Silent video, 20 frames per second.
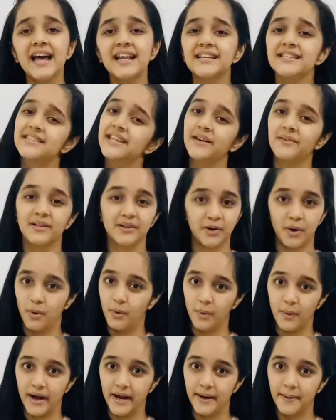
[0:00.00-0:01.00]
they will go away
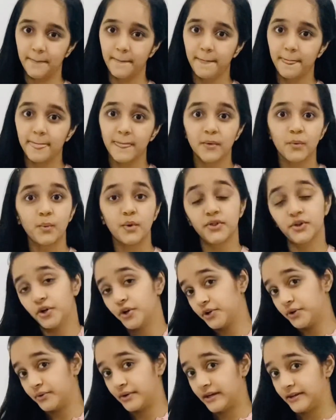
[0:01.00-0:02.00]
with your
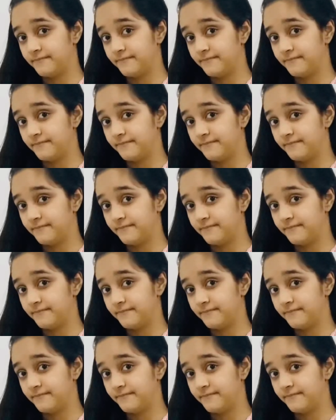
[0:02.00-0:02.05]
urine.